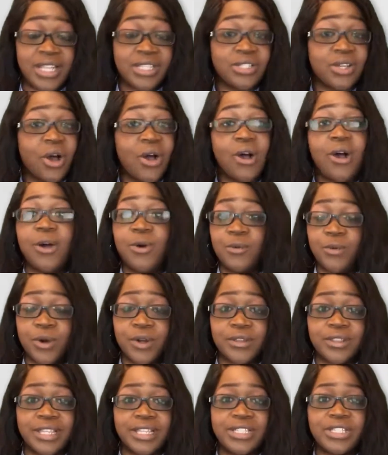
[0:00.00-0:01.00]
It's all
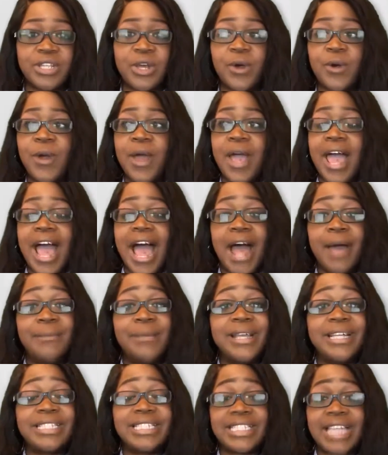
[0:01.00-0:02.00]
worth it. So
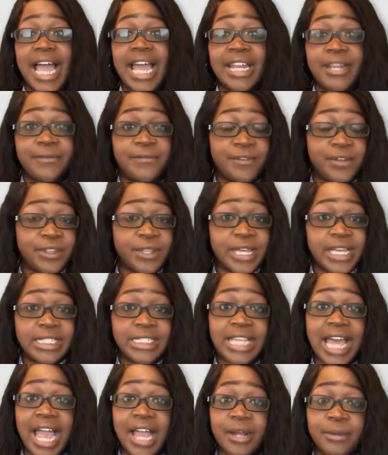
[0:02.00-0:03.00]
I'm excited for the
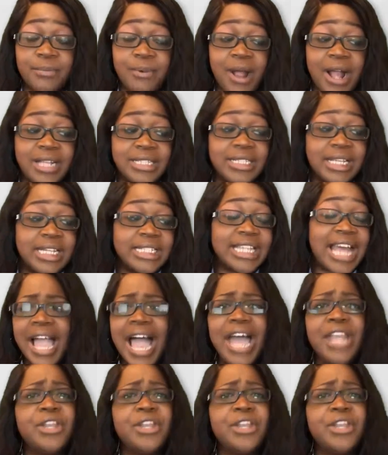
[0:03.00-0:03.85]
entire process.